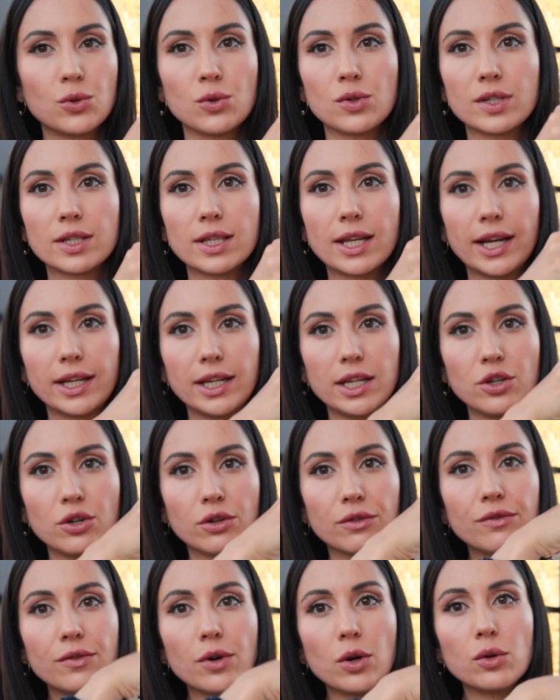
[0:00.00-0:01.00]
to slide in
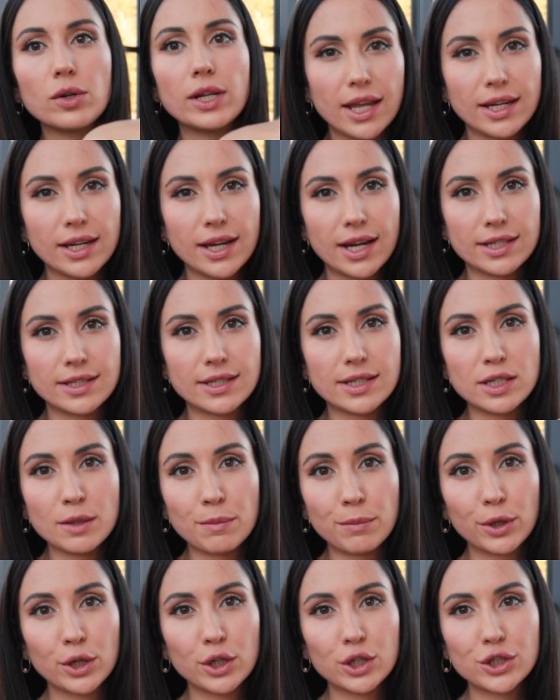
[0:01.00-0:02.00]
your phone. And it has a
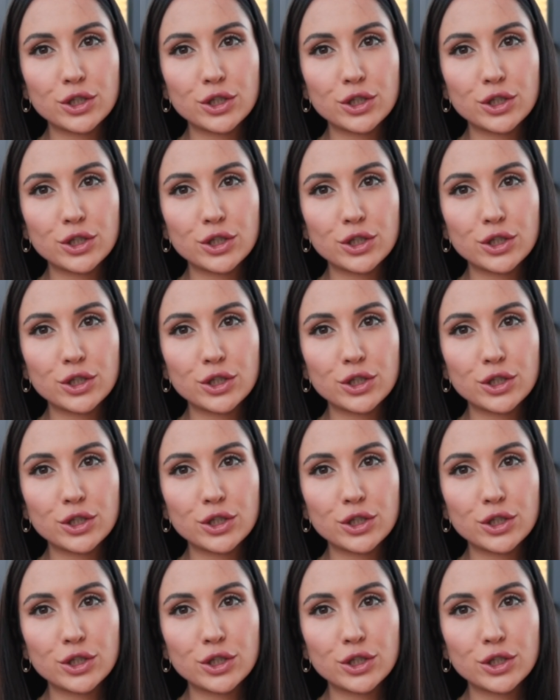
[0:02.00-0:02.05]
zipper,